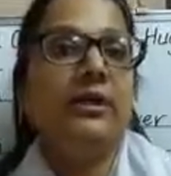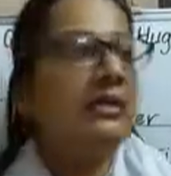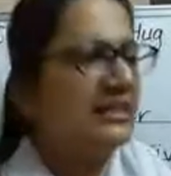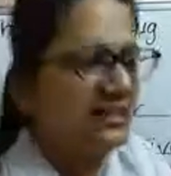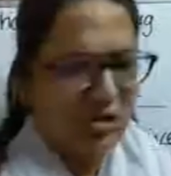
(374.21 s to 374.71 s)

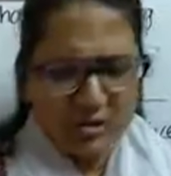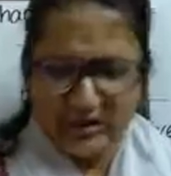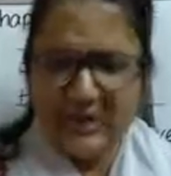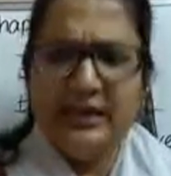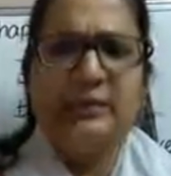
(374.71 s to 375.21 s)
It does not
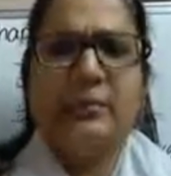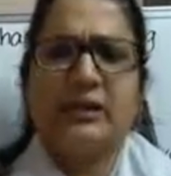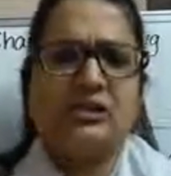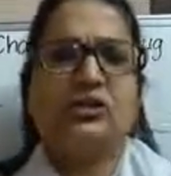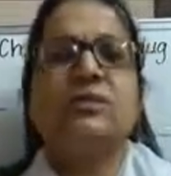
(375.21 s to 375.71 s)
need
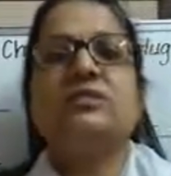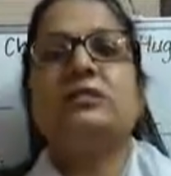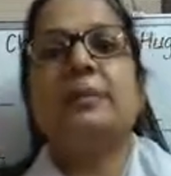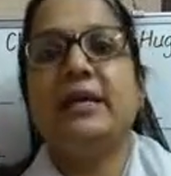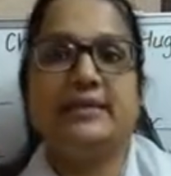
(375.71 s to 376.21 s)
much of
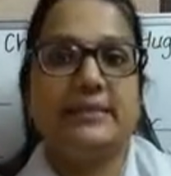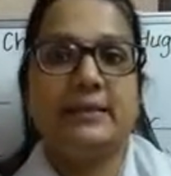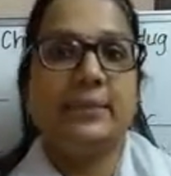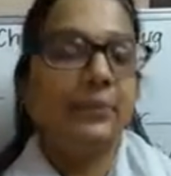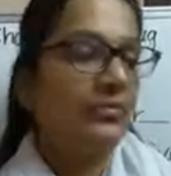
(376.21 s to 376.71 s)

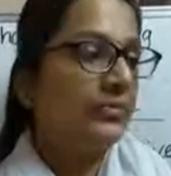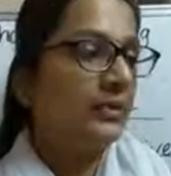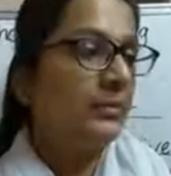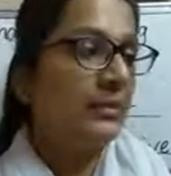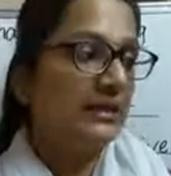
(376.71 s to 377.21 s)
space
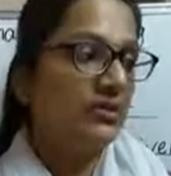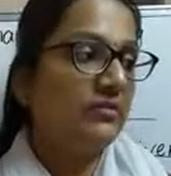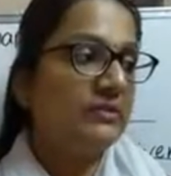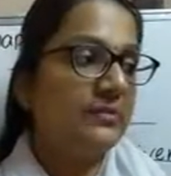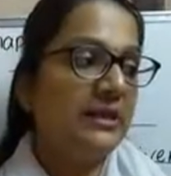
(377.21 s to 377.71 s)

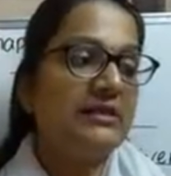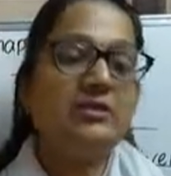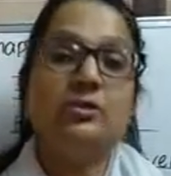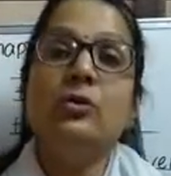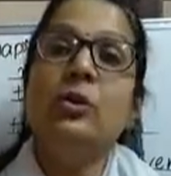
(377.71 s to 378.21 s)

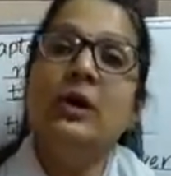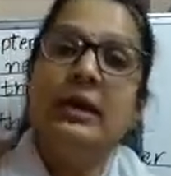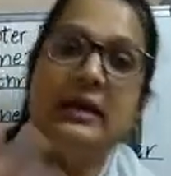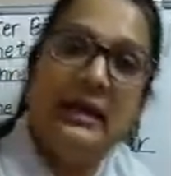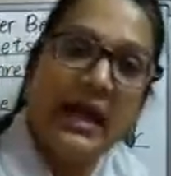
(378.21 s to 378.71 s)
to
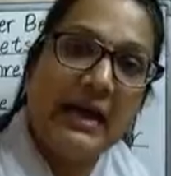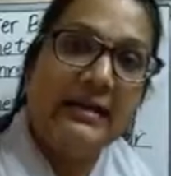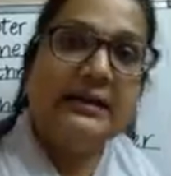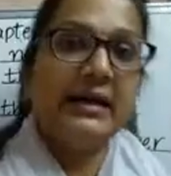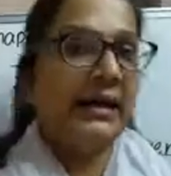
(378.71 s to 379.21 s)

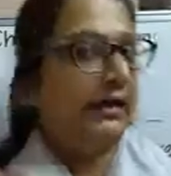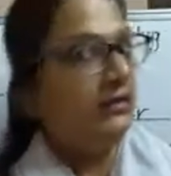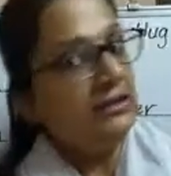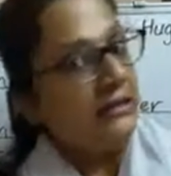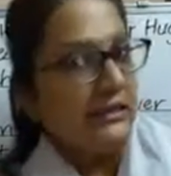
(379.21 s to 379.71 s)
land
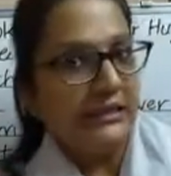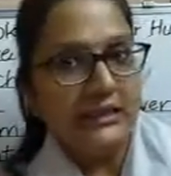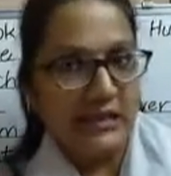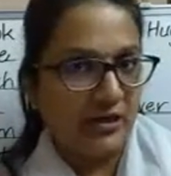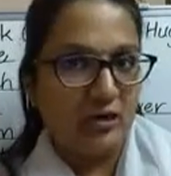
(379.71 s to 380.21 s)
and
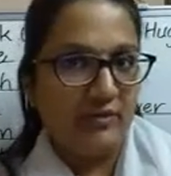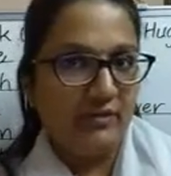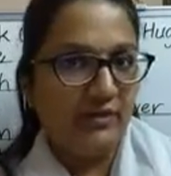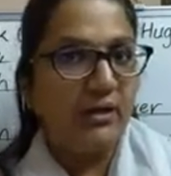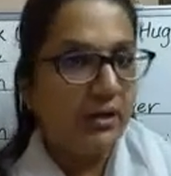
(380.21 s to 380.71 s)
take
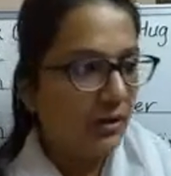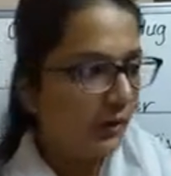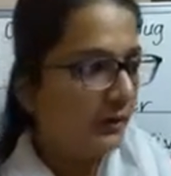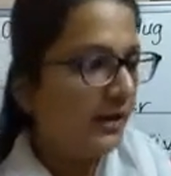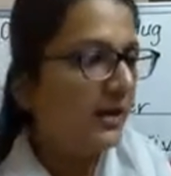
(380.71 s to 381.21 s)
off.
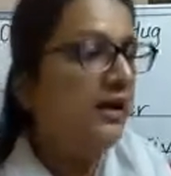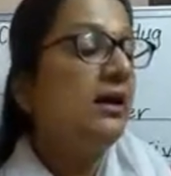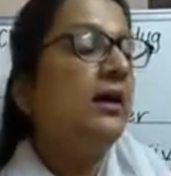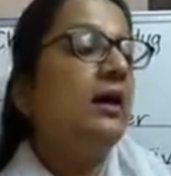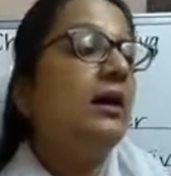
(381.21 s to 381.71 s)
Okay.
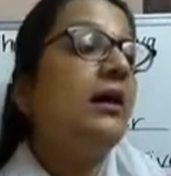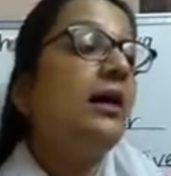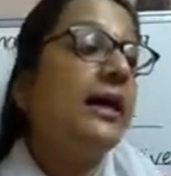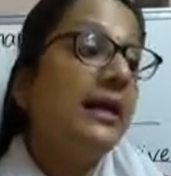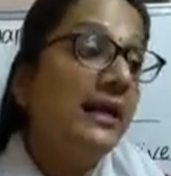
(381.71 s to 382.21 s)
A
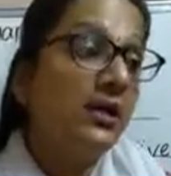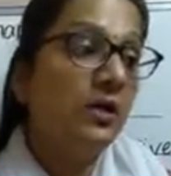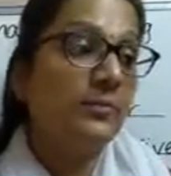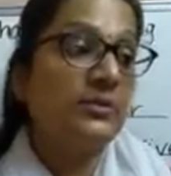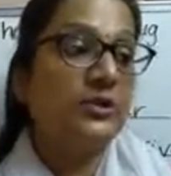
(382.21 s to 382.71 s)

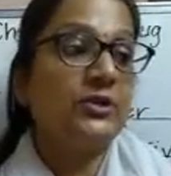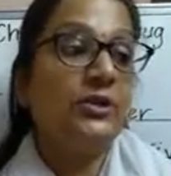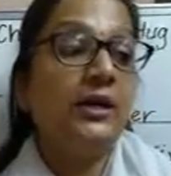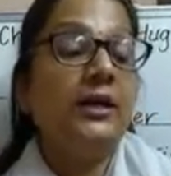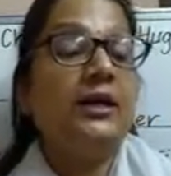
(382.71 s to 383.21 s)

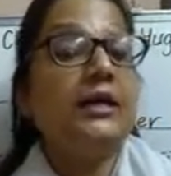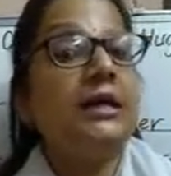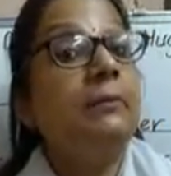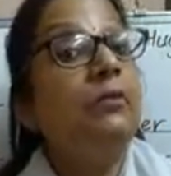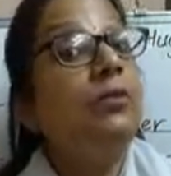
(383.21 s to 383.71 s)
helicopter
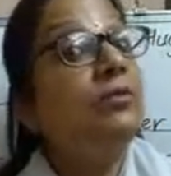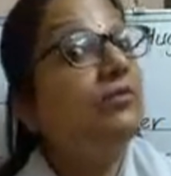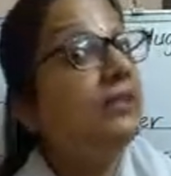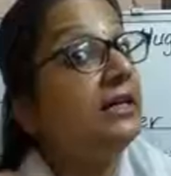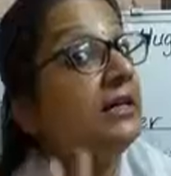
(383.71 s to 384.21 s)
can
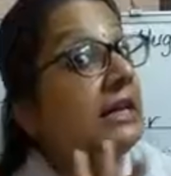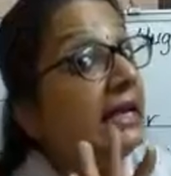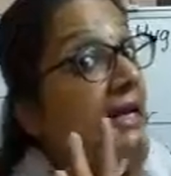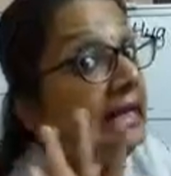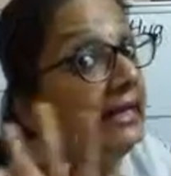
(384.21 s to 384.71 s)
move in
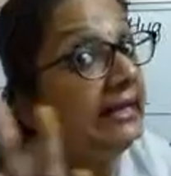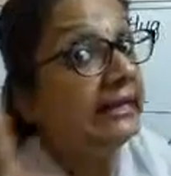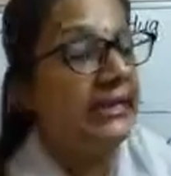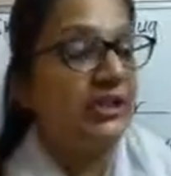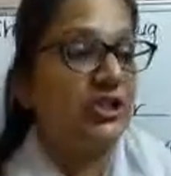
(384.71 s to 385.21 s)
any
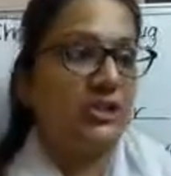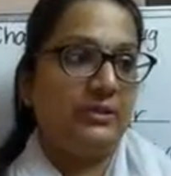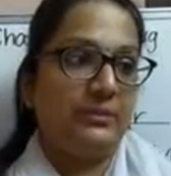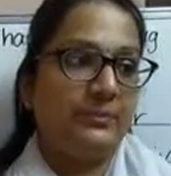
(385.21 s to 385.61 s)
direction.